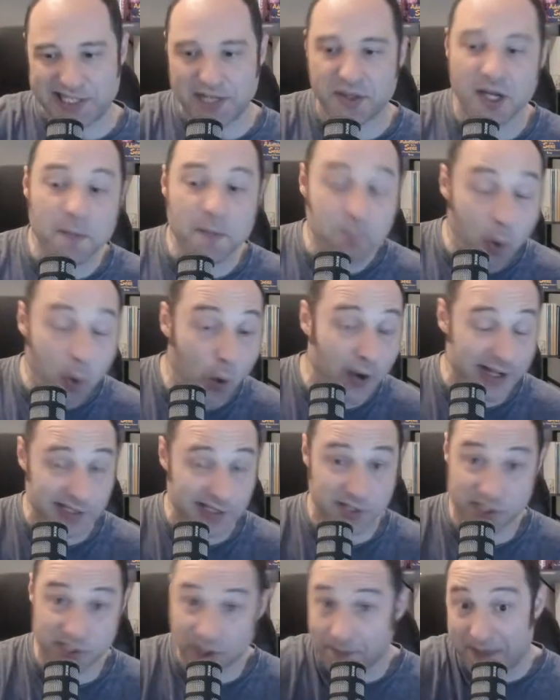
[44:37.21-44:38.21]
Now, their
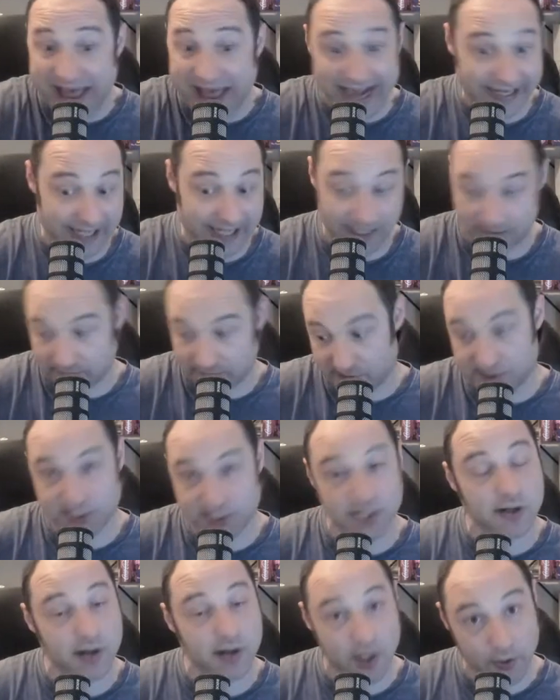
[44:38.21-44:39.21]
points are still back at
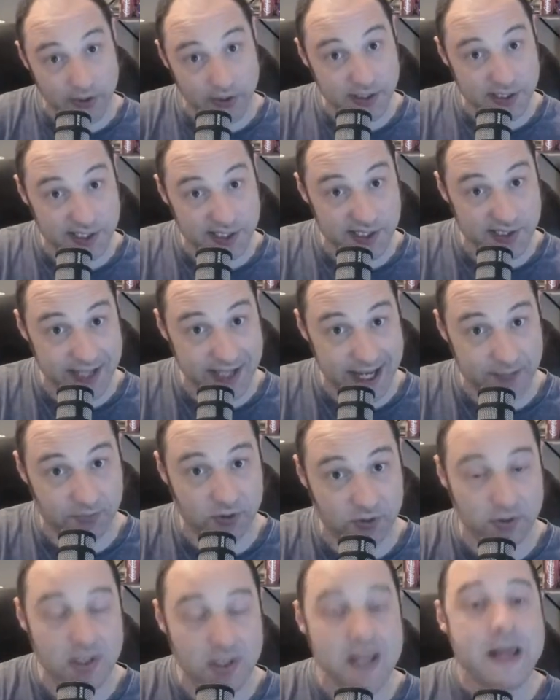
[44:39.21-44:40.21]
zero in this
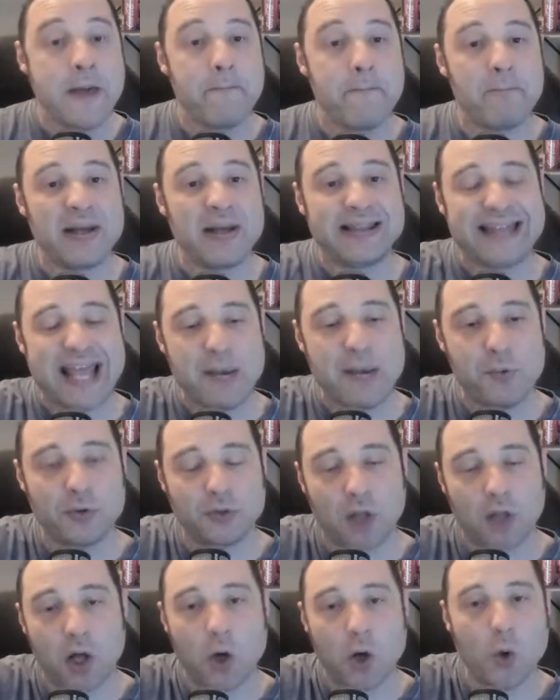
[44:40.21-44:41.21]
example, but they
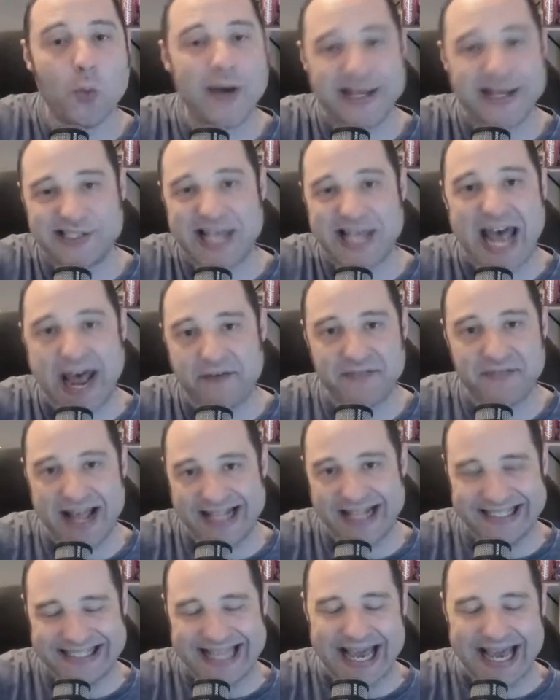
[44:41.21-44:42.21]
will always have
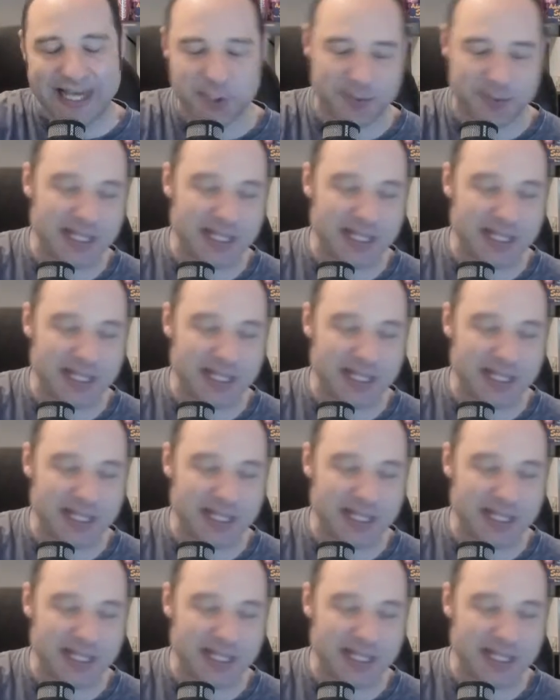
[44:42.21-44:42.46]
that status.